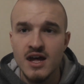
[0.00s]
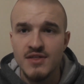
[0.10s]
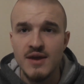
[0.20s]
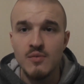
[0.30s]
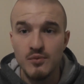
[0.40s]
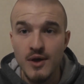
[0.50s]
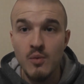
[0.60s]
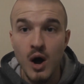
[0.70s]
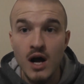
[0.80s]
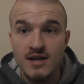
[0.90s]
They
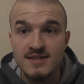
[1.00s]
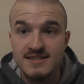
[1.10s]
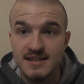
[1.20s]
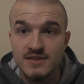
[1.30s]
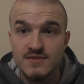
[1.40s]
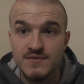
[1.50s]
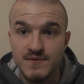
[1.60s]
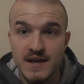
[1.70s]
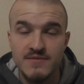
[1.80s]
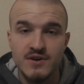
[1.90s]
were considered
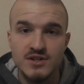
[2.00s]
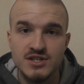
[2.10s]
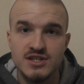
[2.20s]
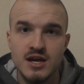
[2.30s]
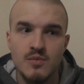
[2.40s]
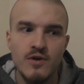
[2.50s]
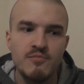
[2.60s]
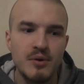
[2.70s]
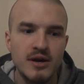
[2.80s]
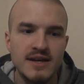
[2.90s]
favourites
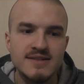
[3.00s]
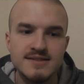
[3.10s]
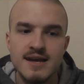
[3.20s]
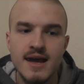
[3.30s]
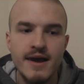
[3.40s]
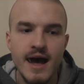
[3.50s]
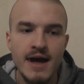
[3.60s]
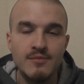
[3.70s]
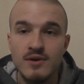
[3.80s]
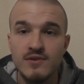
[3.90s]
with bookies
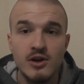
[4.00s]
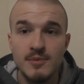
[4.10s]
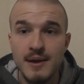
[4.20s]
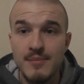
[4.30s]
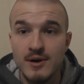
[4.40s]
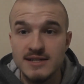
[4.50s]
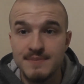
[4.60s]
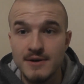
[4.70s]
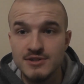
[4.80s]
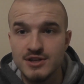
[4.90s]
and with a lot of people I
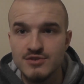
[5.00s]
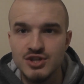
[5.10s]
spoke to,